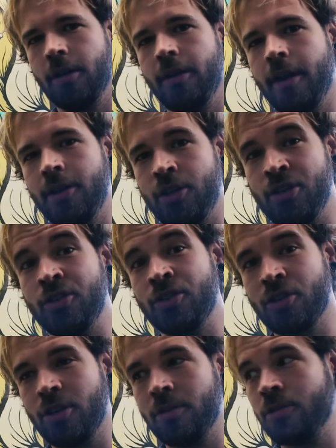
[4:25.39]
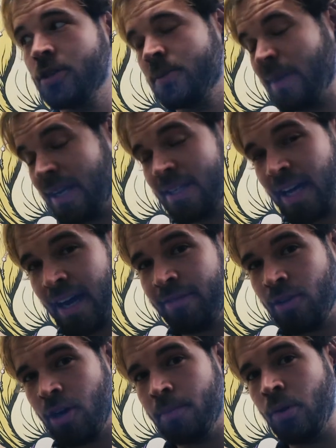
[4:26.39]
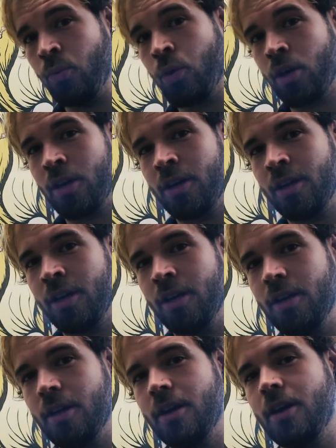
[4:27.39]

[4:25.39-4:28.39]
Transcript: than usual just because I have not been working on it